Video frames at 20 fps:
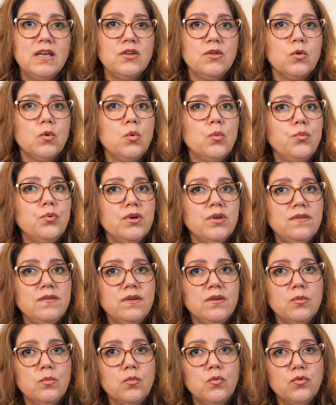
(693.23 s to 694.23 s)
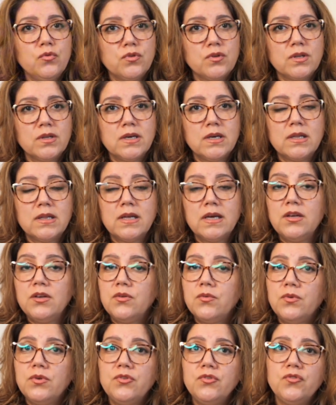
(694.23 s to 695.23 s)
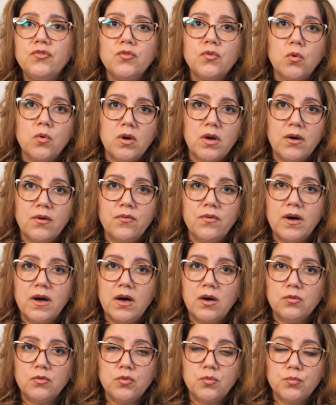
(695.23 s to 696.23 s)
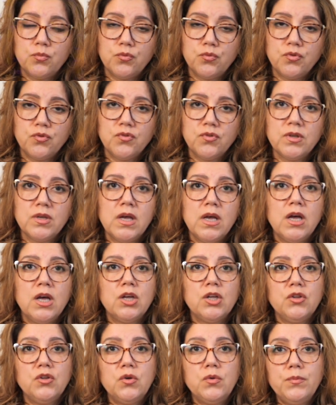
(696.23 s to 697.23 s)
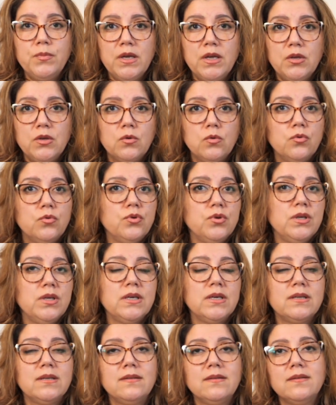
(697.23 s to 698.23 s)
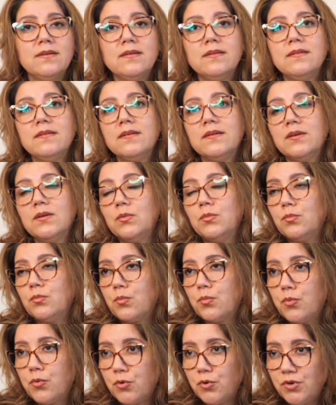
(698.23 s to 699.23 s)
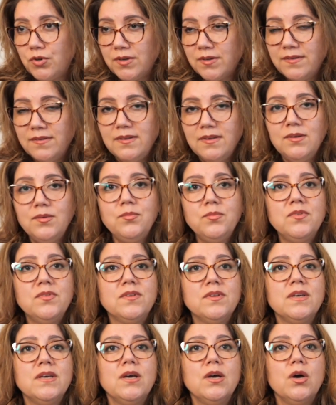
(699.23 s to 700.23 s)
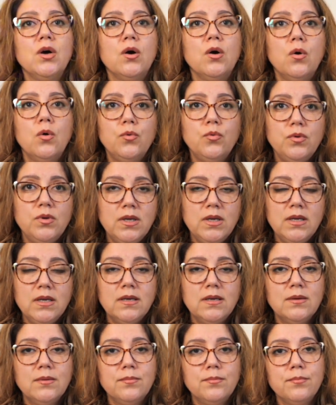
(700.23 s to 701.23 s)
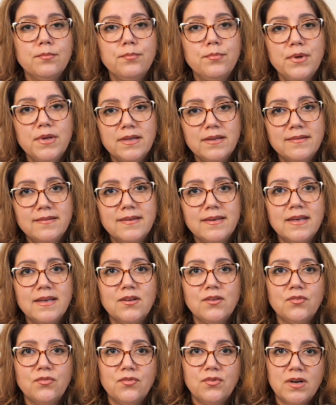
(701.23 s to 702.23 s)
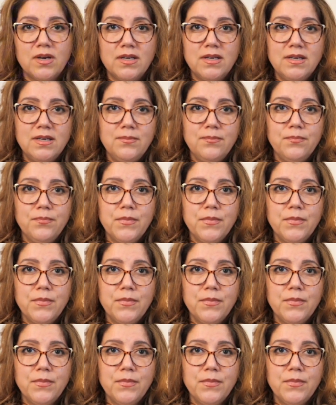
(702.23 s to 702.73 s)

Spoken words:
an operating model aligned with TOGAF outputs, domain-oriented product teams, owning, build, and run,